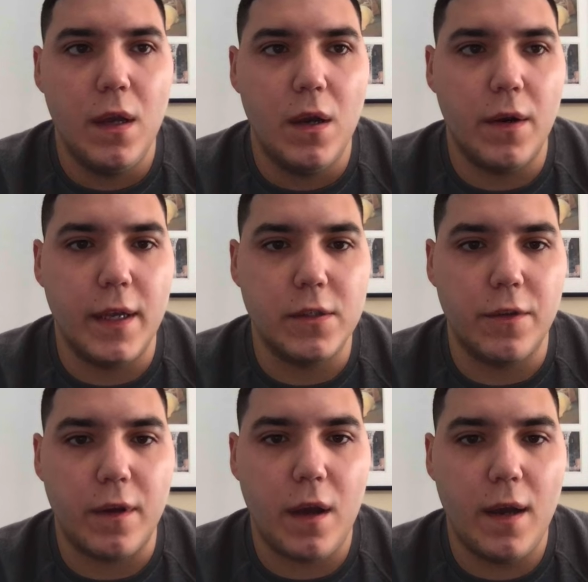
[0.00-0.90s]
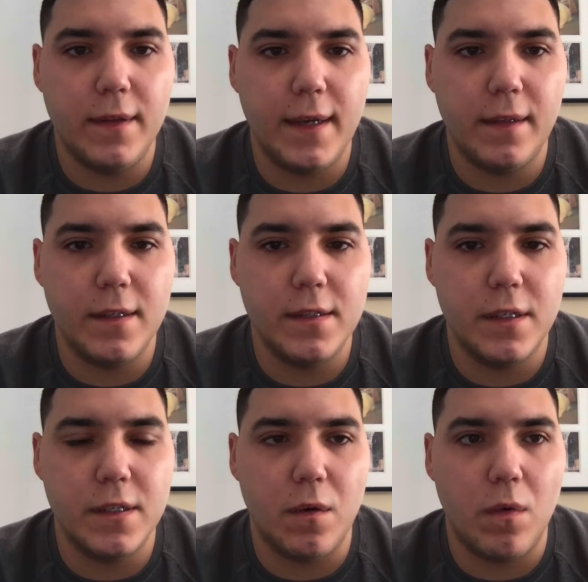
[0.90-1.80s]
Okay, so the contact us
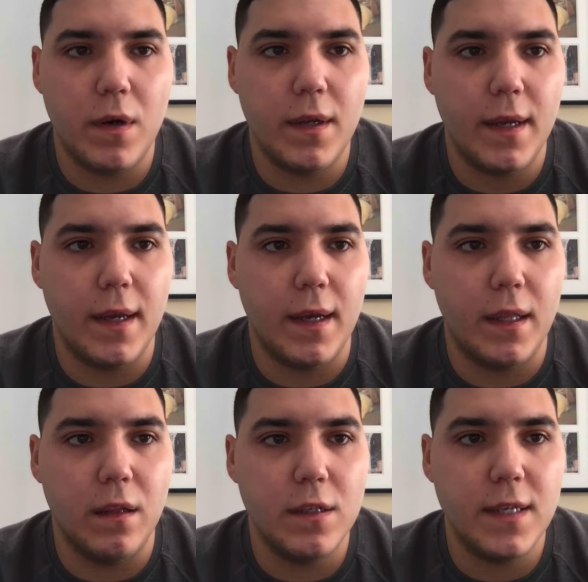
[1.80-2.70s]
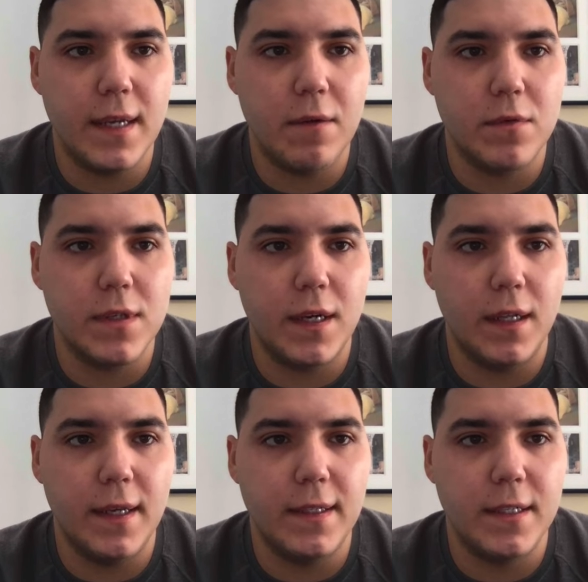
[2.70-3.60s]
doesn't work. It looks like it was going to
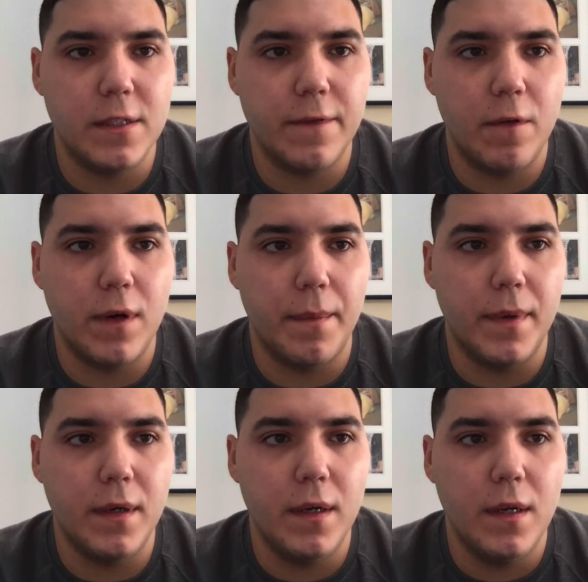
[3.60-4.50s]
link to his phone number.